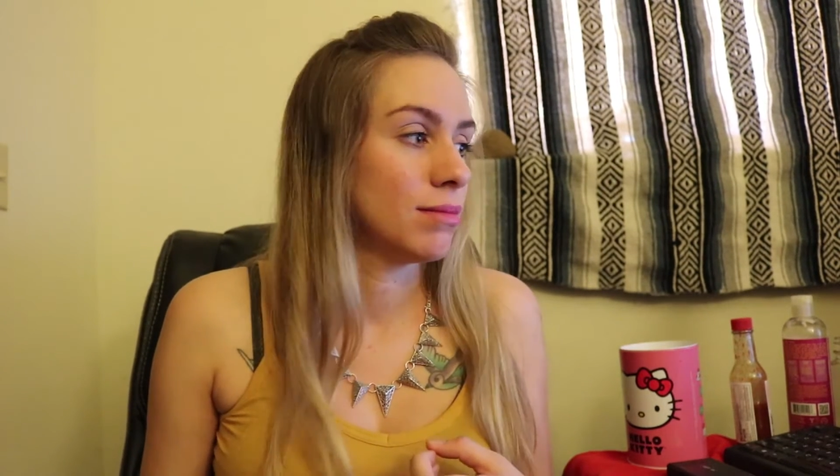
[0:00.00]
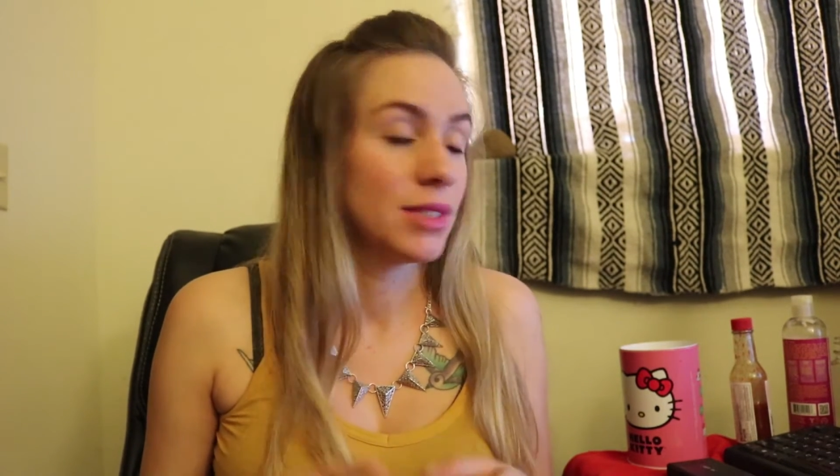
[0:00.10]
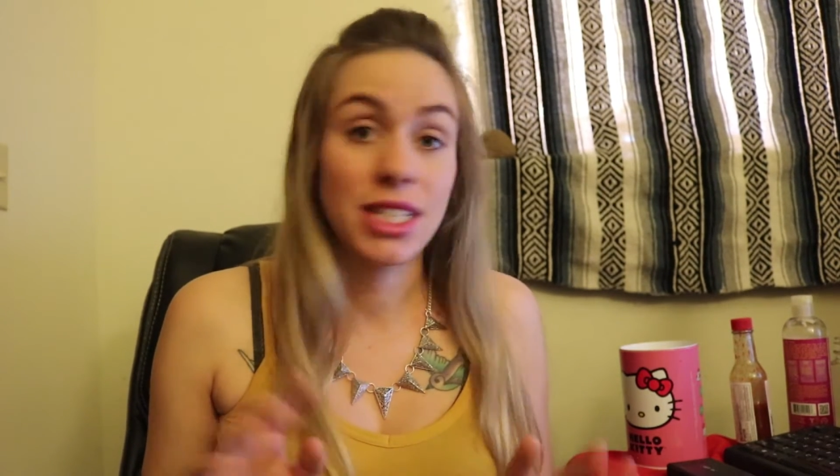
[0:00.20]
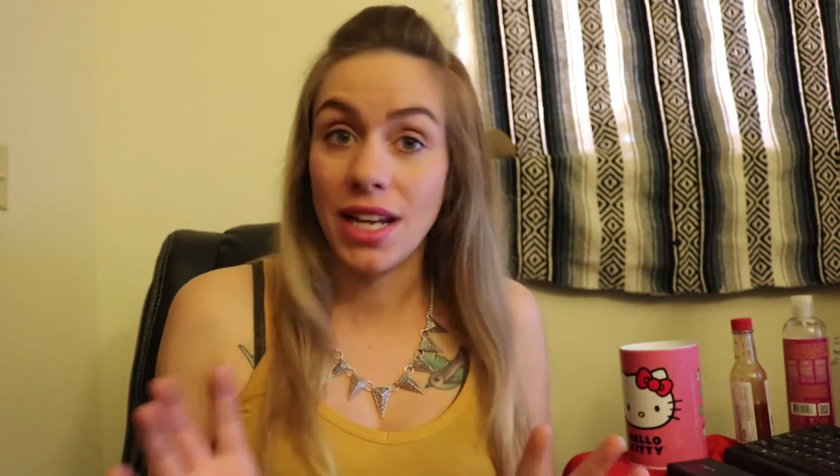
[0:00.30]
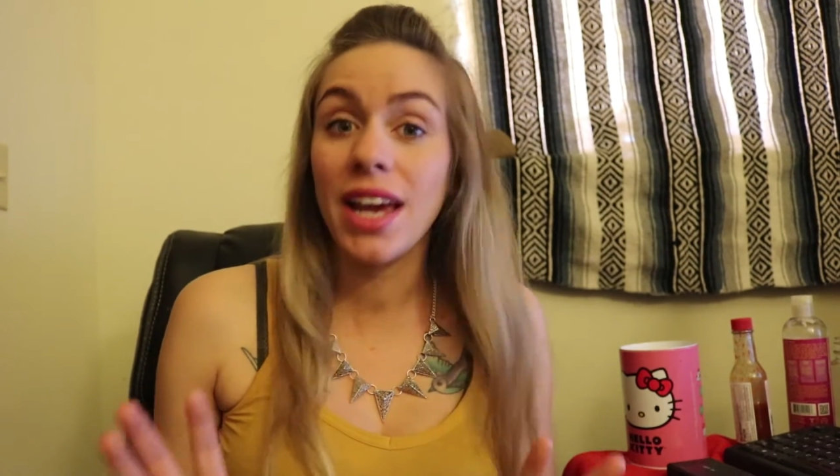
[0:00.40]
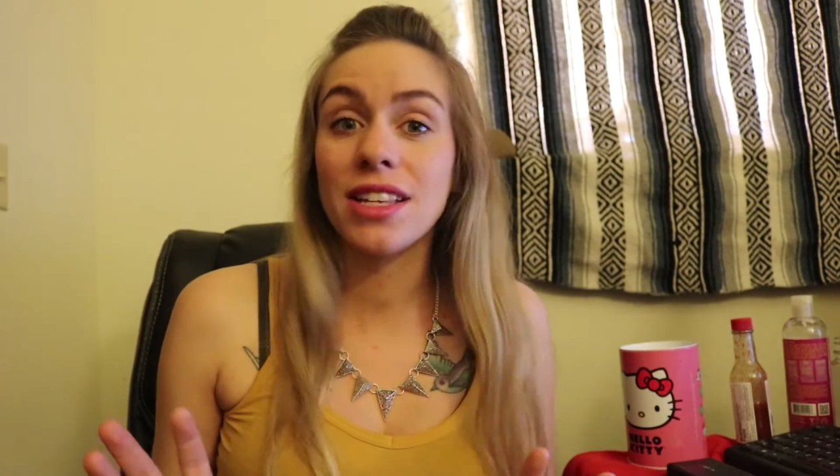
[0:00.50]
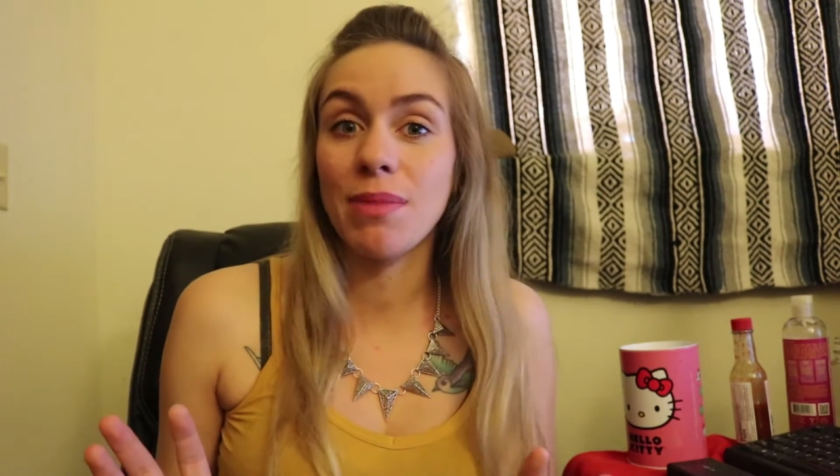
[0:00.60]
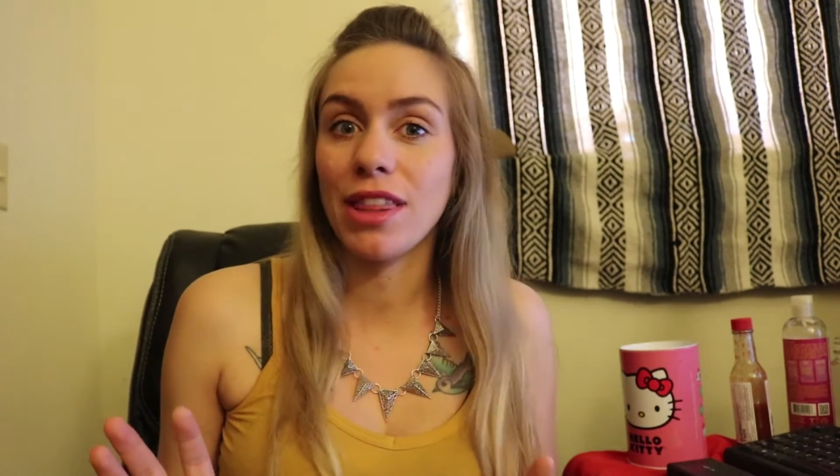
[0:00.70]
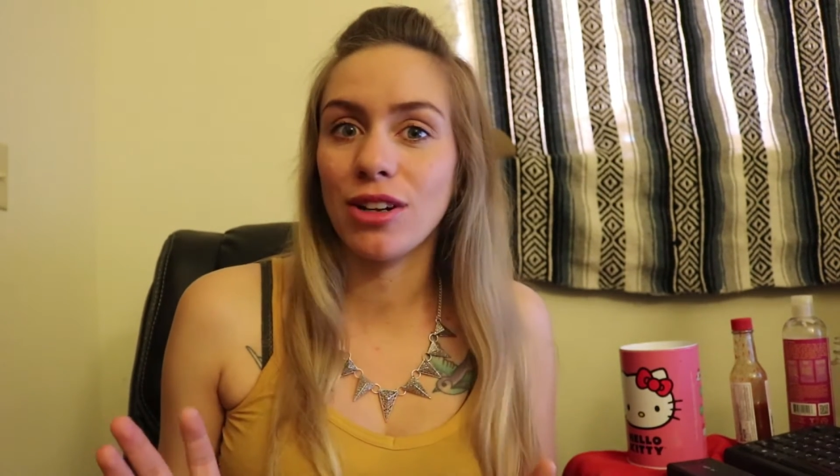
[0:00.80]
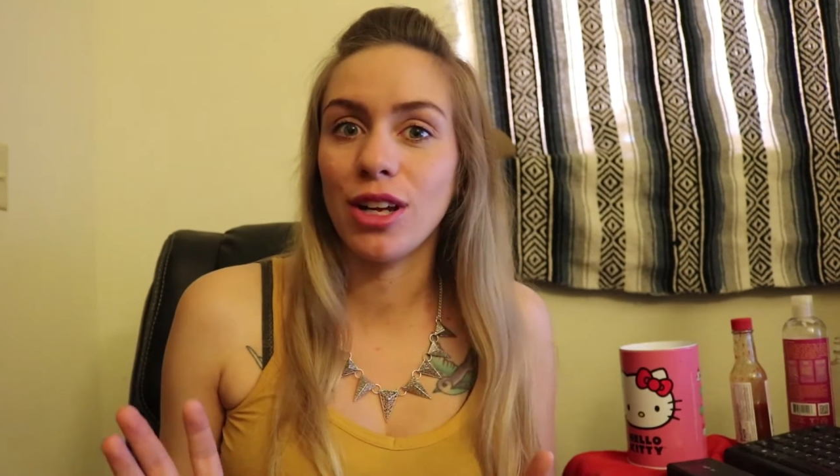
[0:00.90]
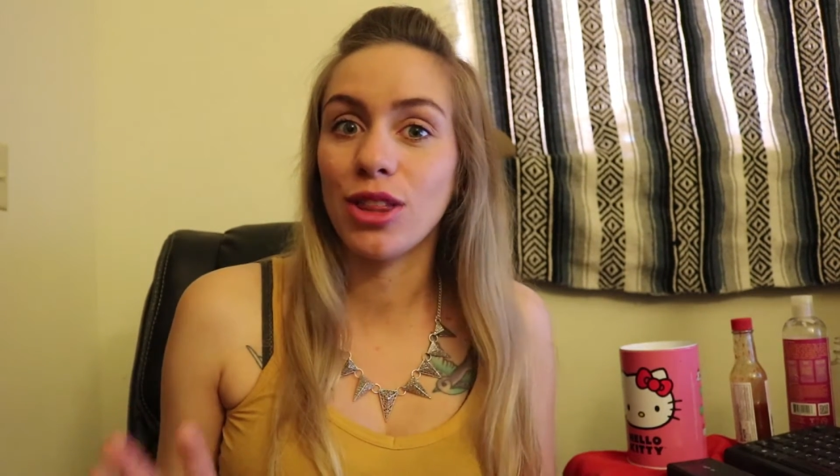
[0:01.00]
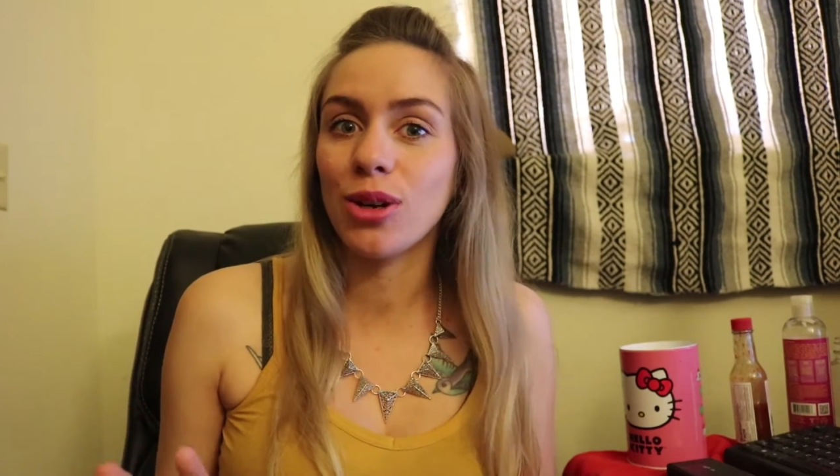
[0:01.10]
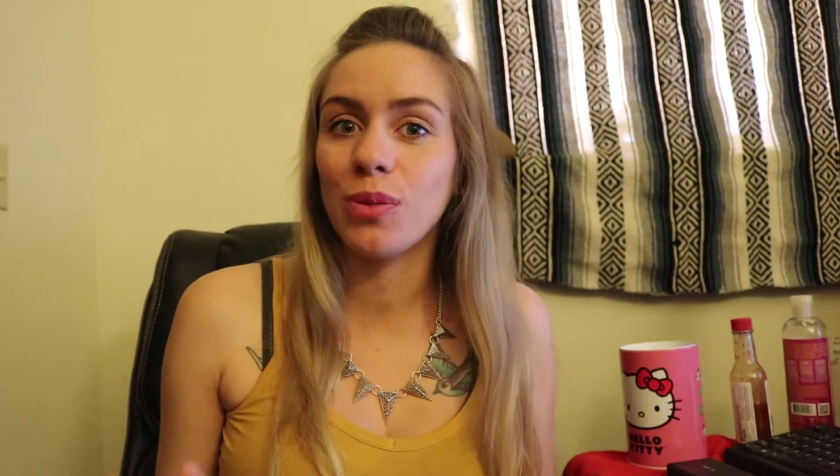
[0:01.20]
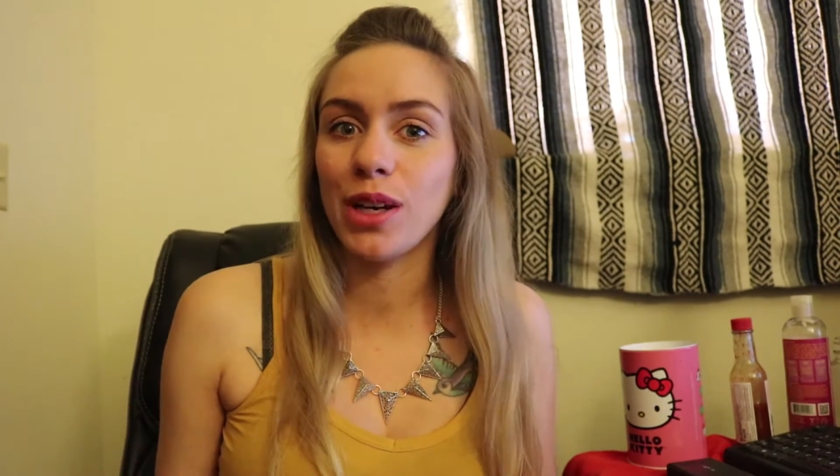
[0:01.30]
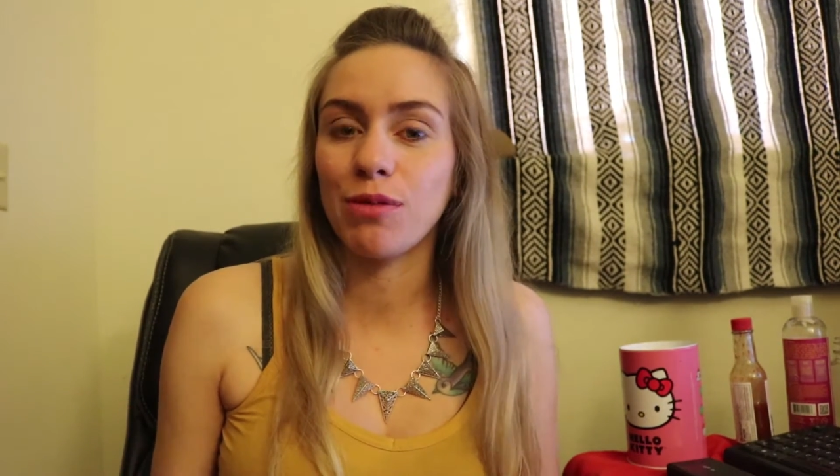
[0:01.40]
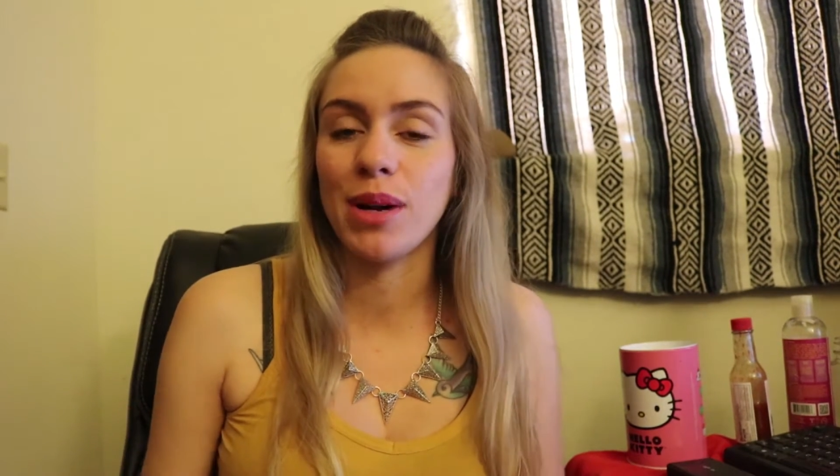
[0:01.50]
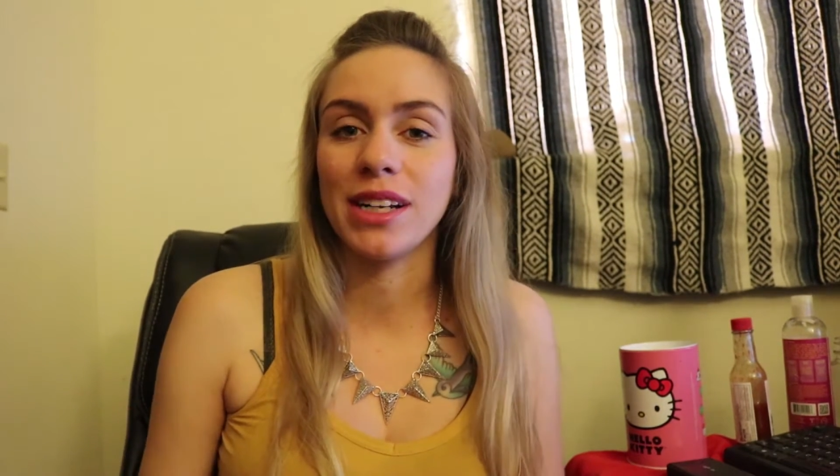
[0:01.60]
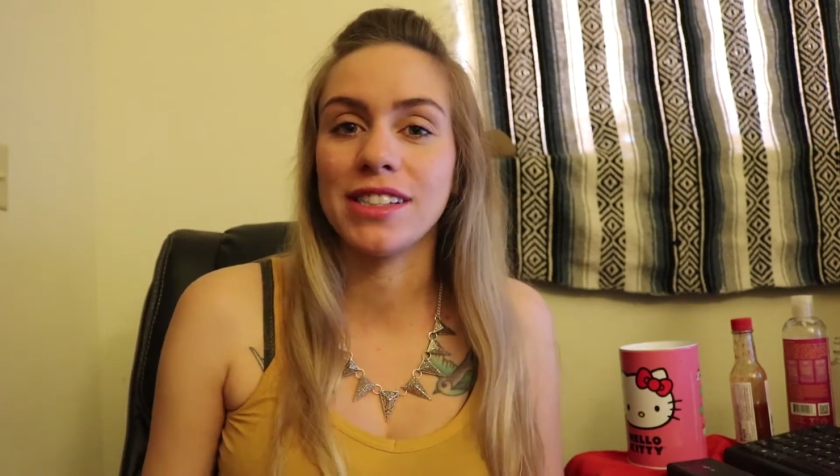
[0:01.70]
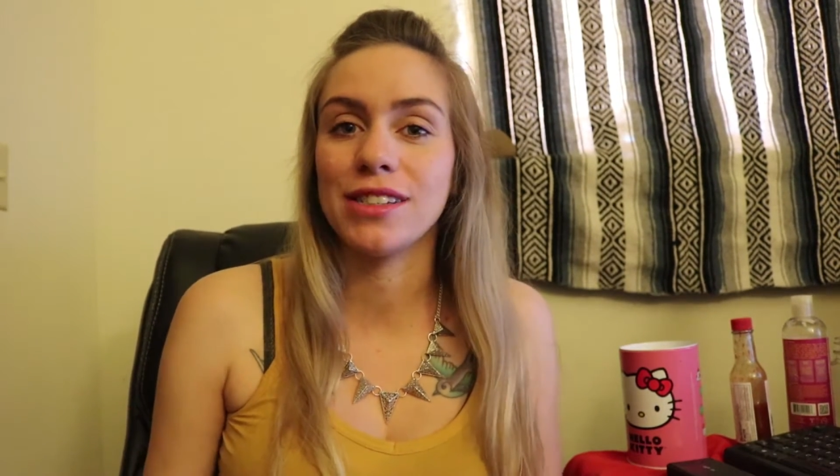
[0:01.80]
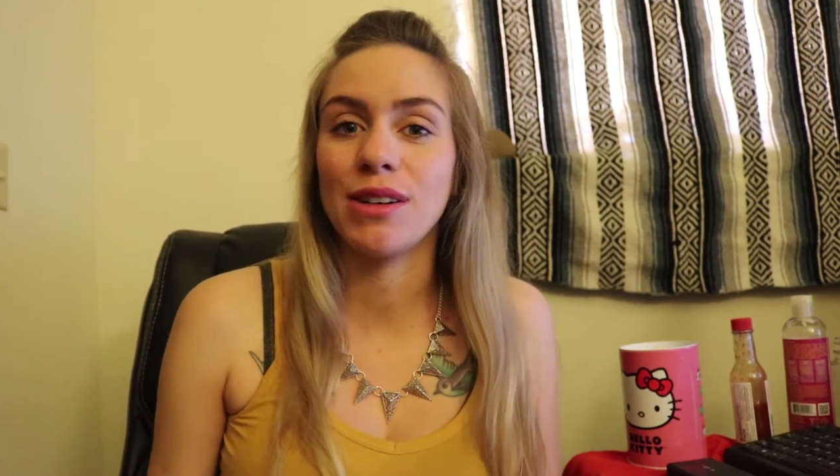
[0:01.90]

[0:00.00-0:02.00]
Today is my 33rd week of pregnancy,